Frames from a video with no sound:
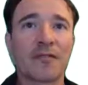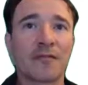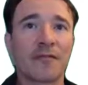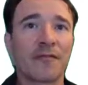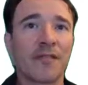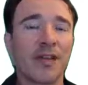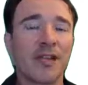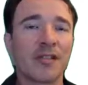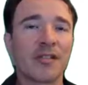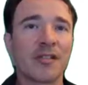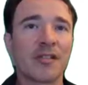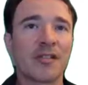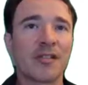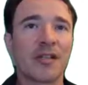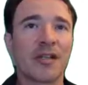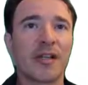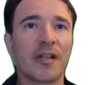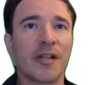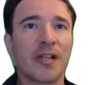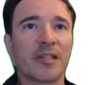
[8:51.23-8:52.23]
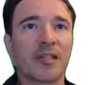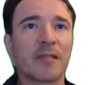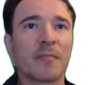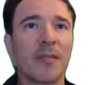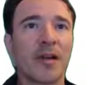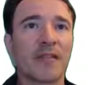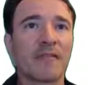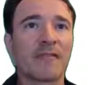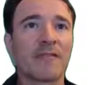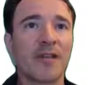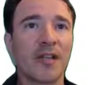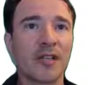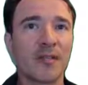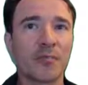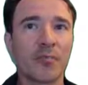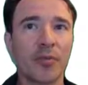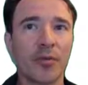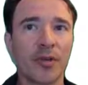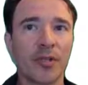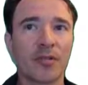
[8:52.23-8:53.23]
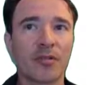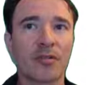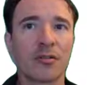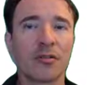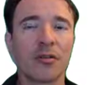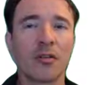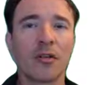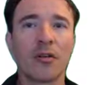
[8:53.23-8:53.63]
or faces connected by face points,